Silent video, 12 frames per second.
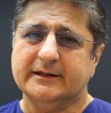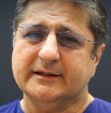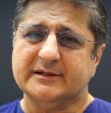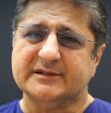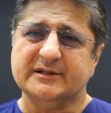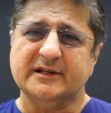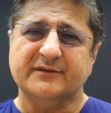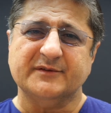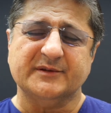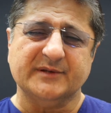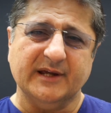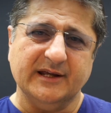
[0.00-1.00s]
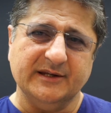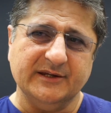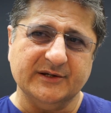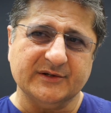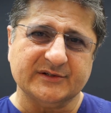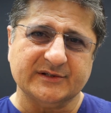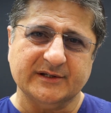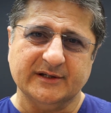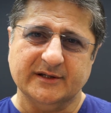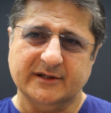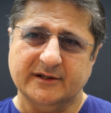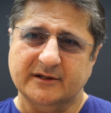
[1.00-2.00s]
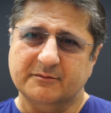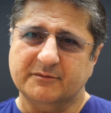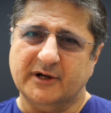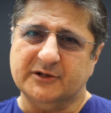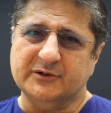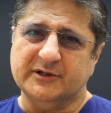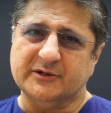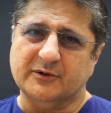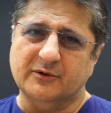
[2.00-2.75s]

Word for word: Still after 10 years, by doing